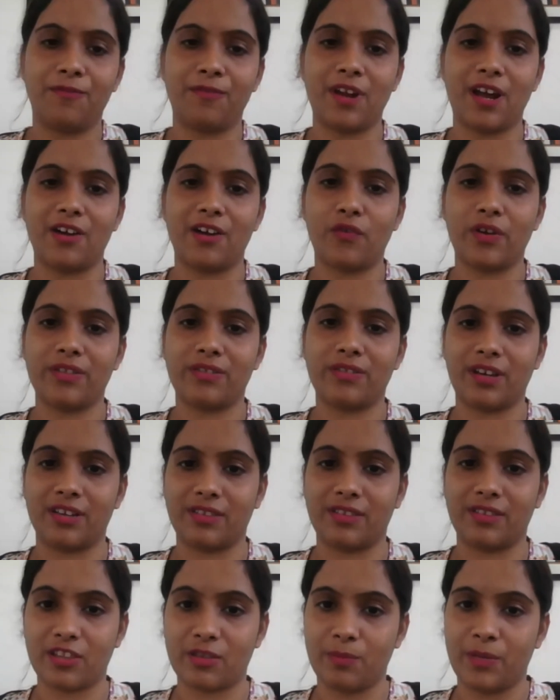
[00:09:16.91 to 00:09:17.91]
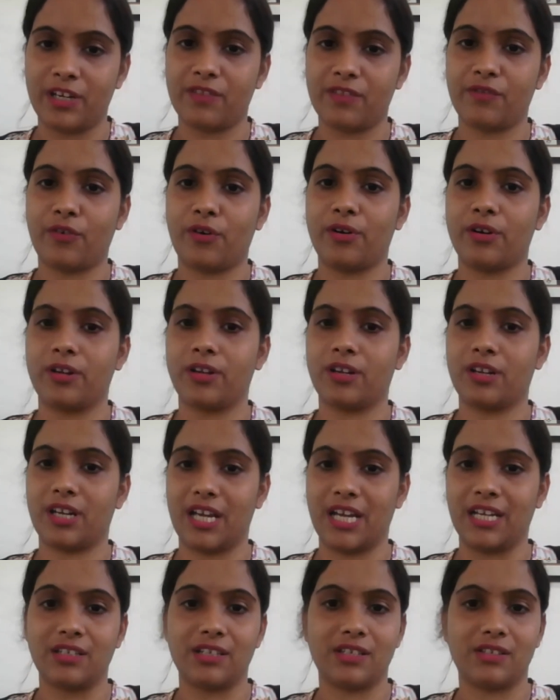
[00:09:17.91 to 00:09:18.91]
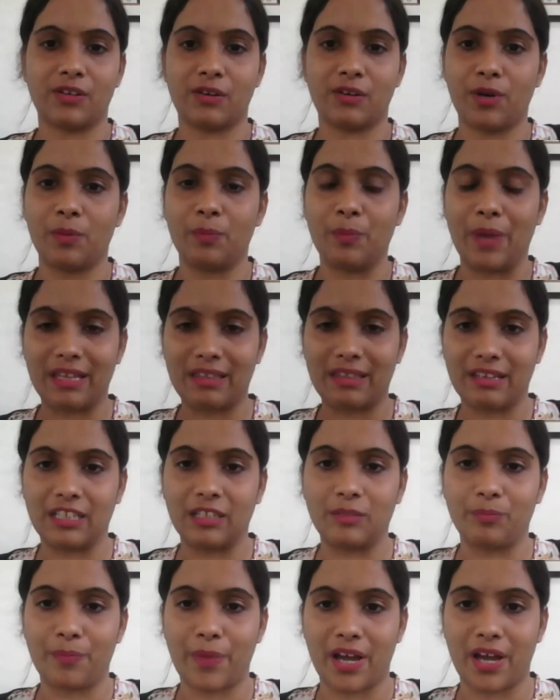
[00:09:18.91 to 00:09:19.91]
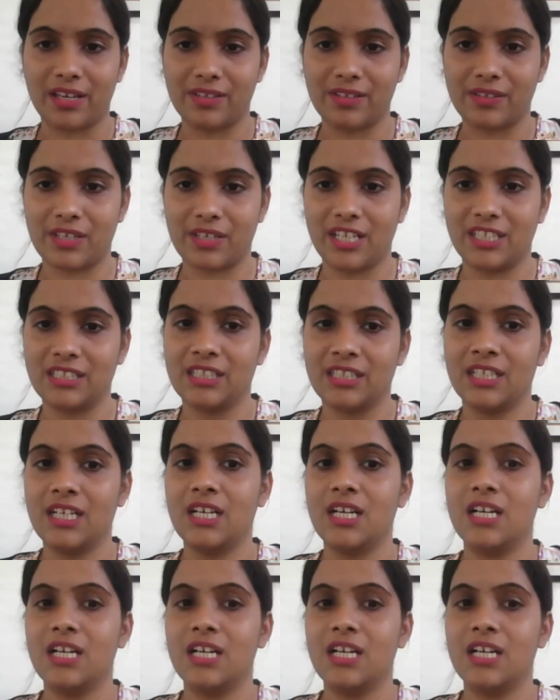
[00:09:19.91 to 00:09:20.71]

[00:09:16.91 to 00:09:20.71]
flood risk assessment for Indus River Basin in Pakistan.